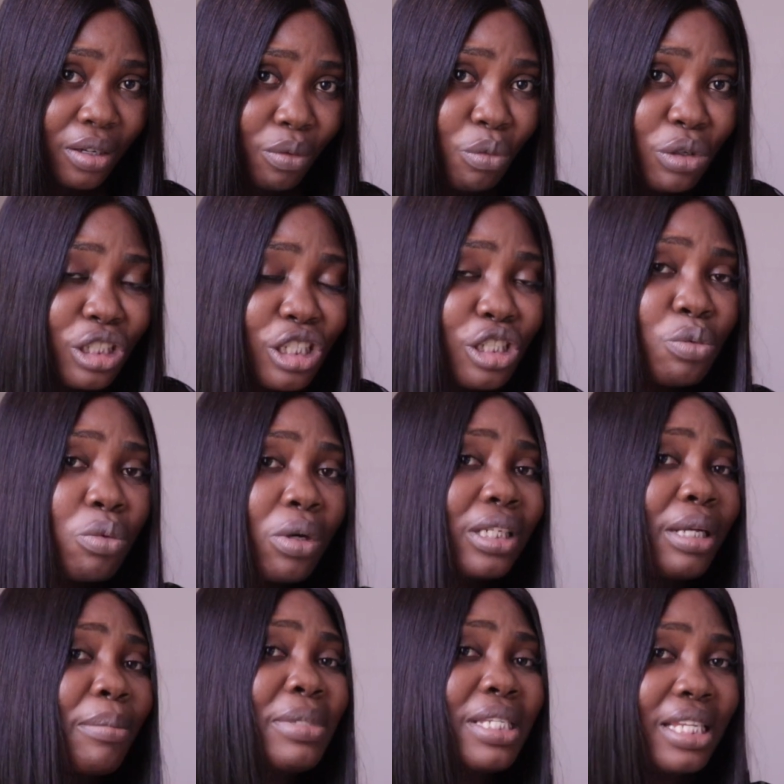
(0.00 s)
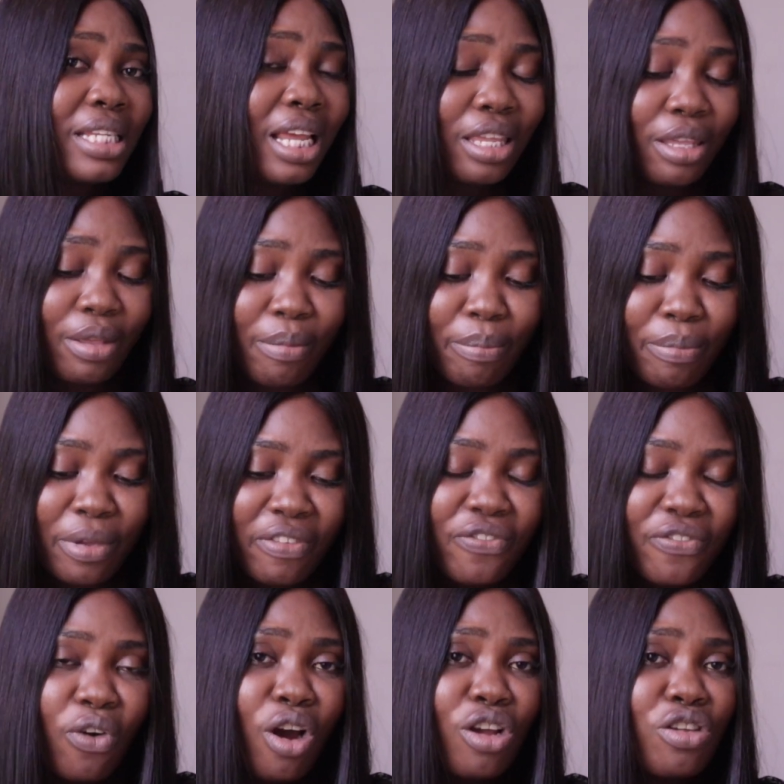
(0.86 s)
Which is what I'm saying.
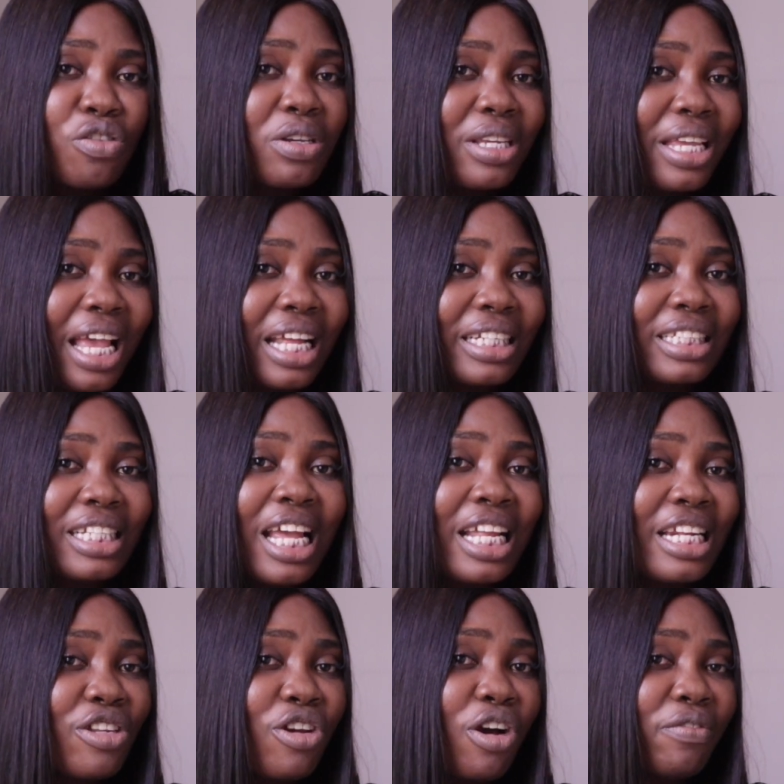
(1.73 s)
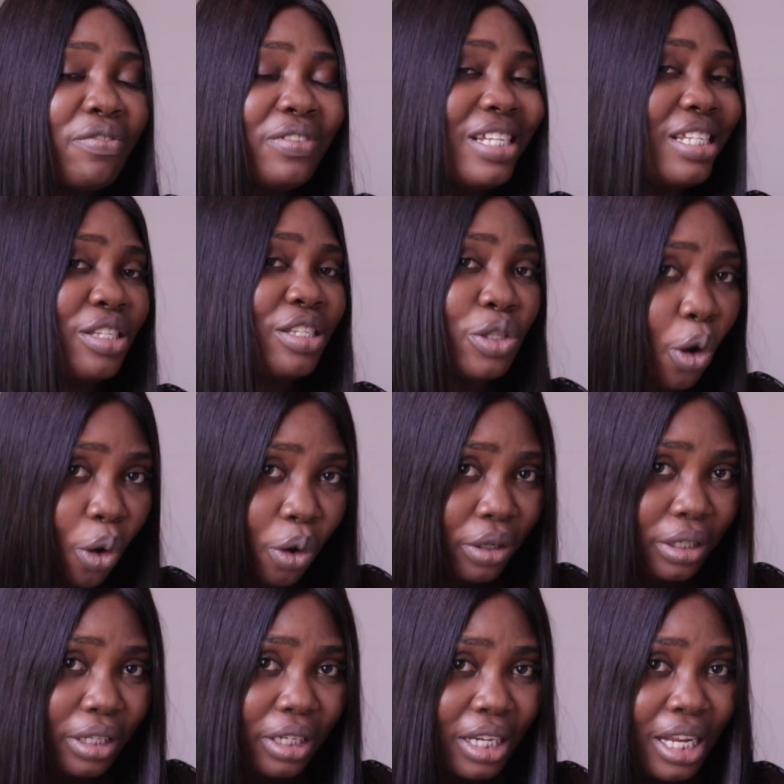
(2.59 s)
Before you get any of this
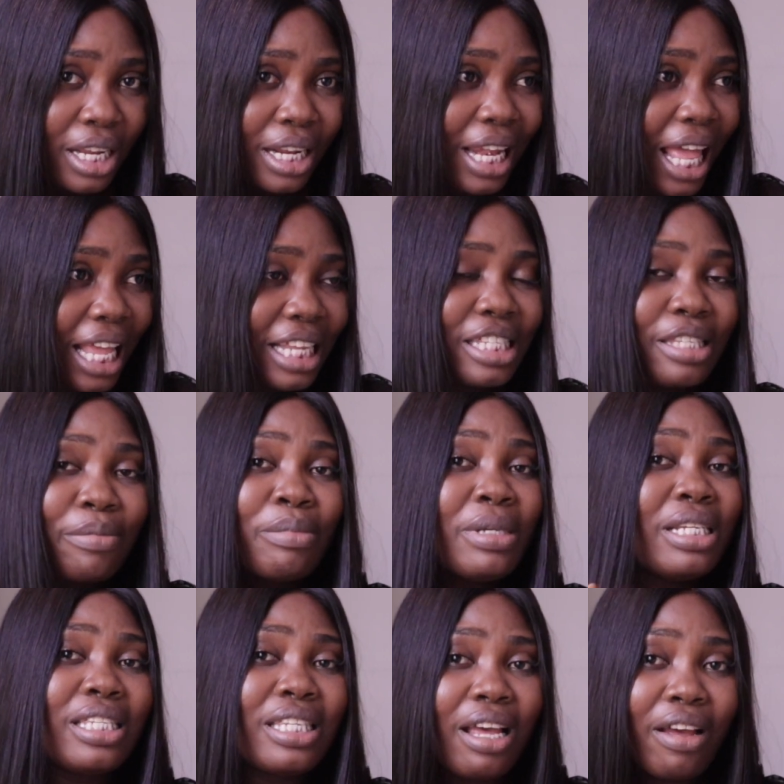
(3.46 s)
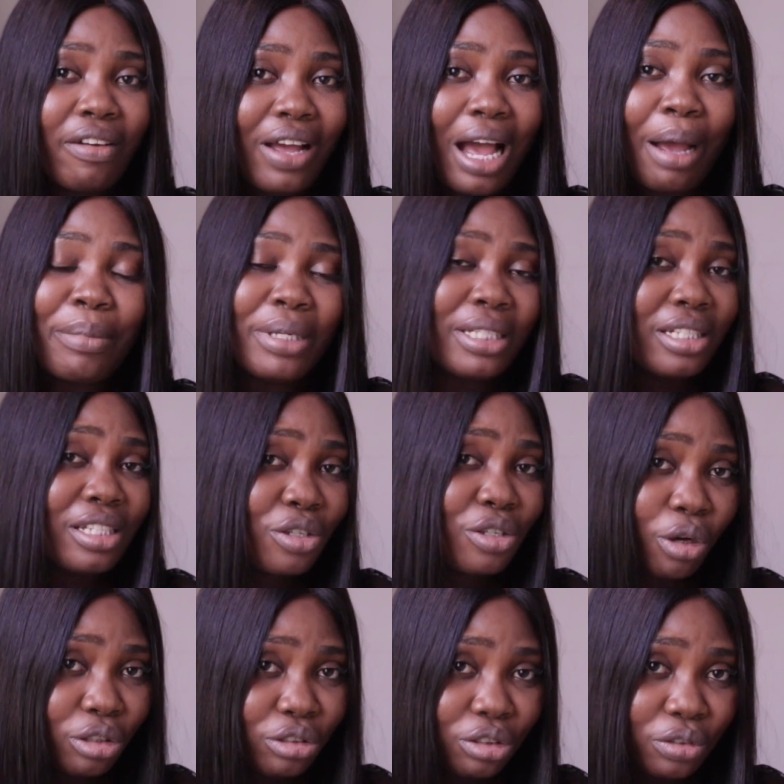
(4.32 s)
done, like me, sir, I'm in this
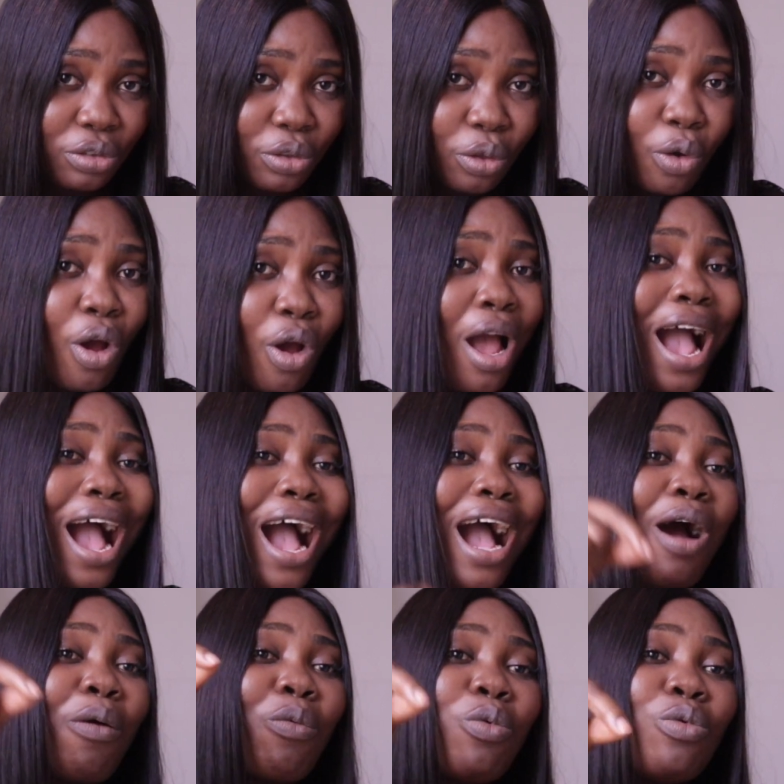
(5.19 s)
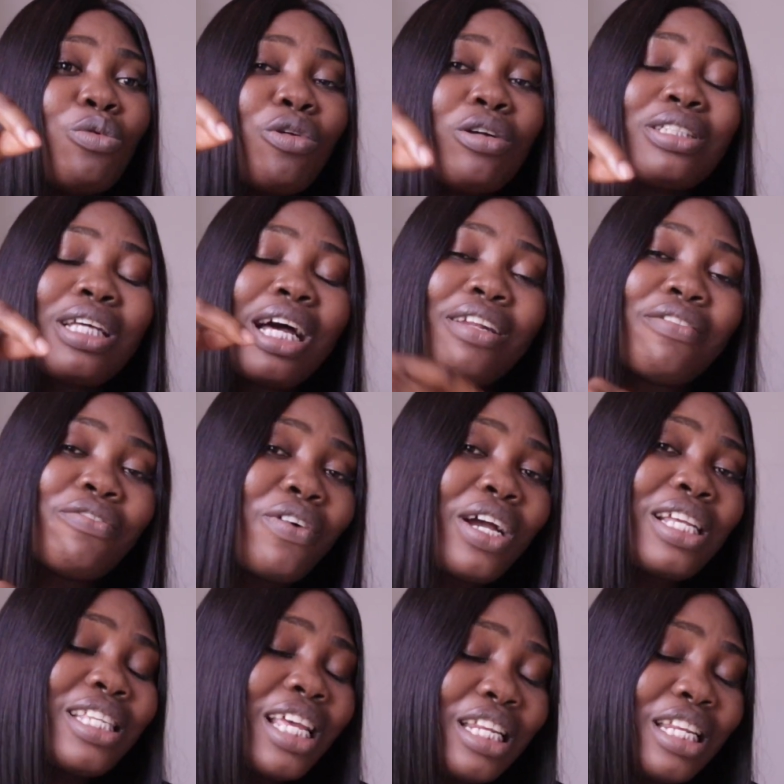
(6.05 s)
country, I will not
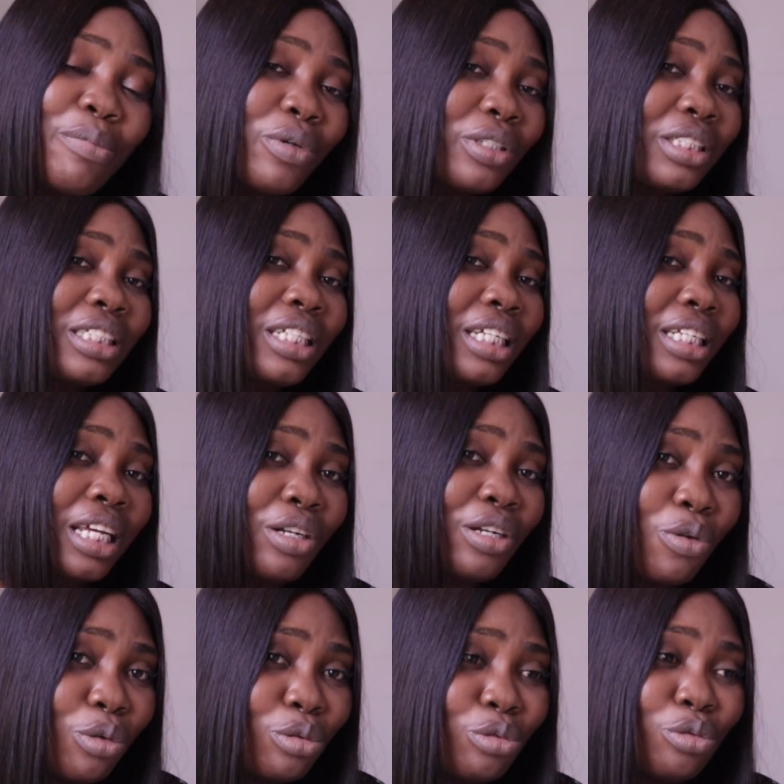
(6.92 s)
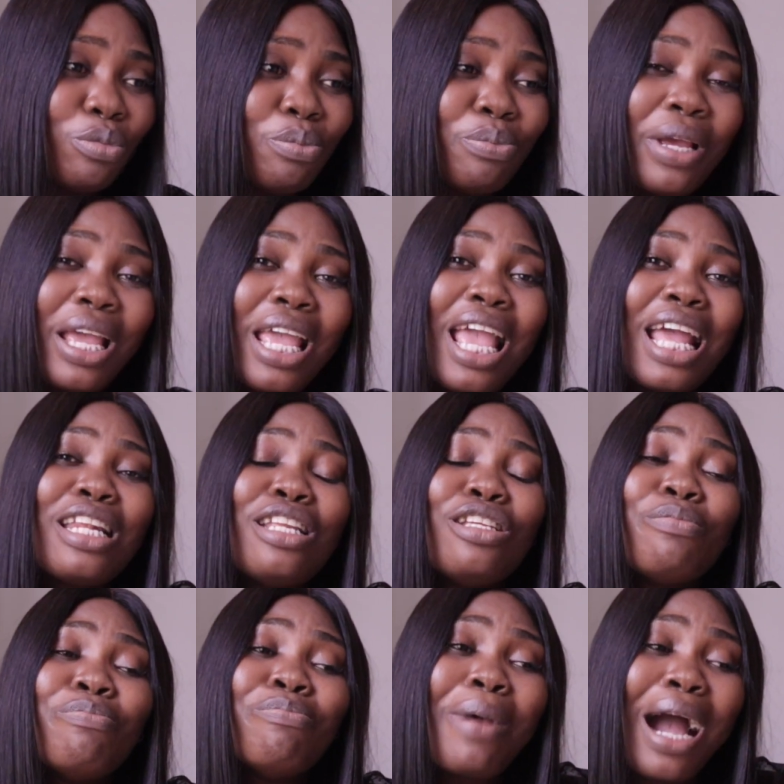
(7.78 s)
advise anybody that I know to pay
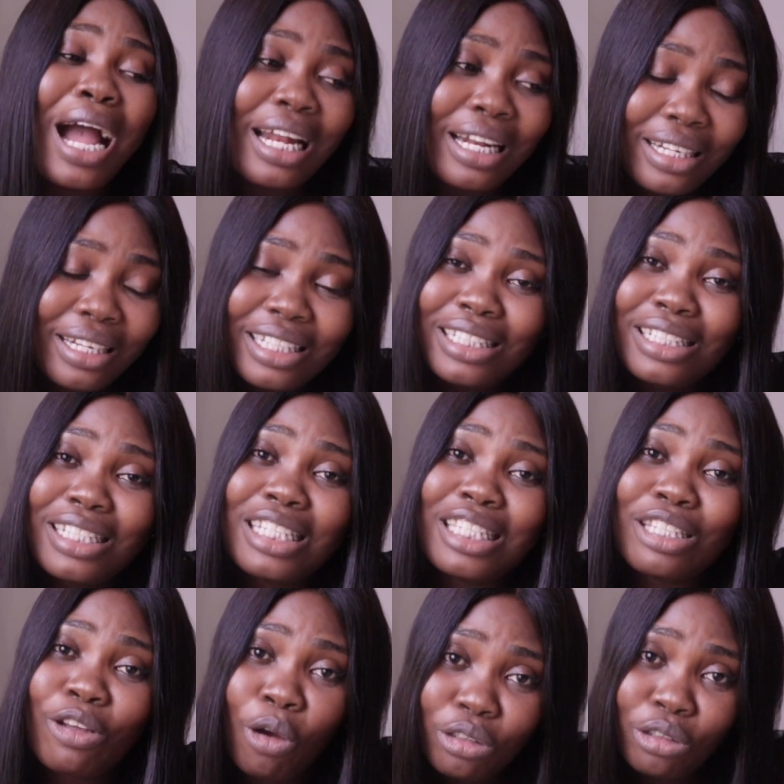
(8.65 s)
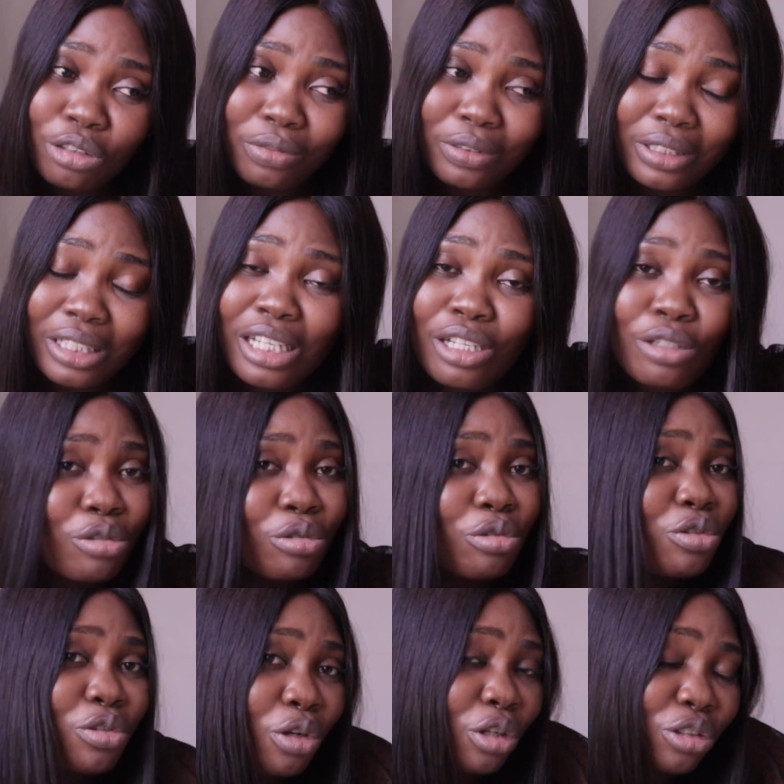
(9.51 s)
any man in this country to
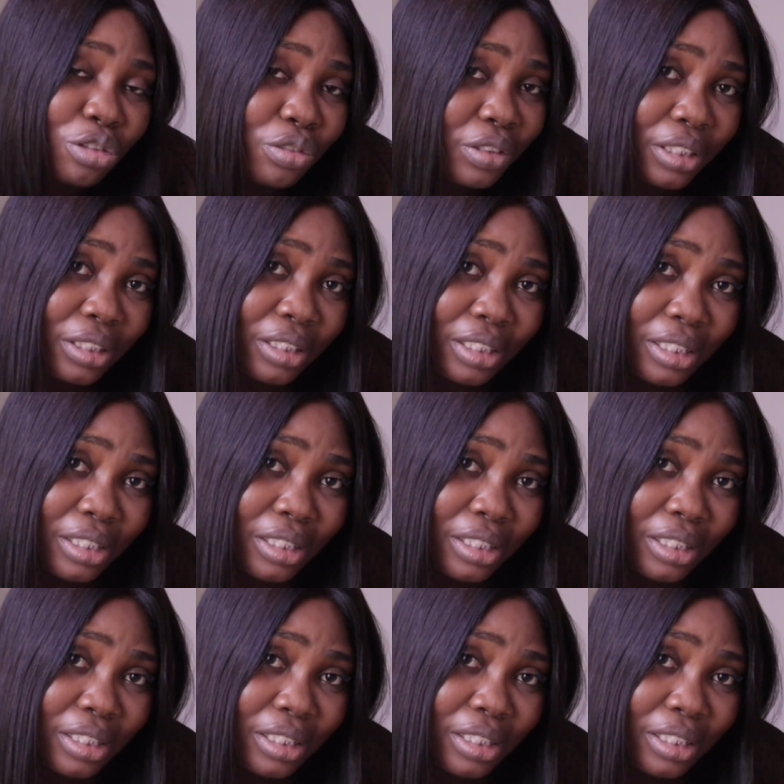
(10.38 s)
do surgery.